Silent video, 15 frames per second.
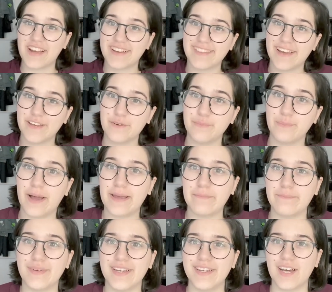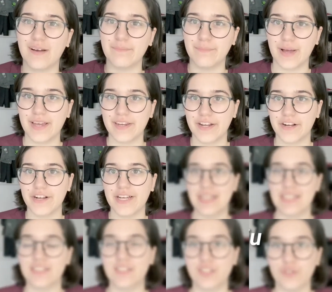that is tough.
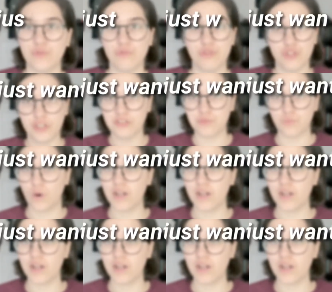That is so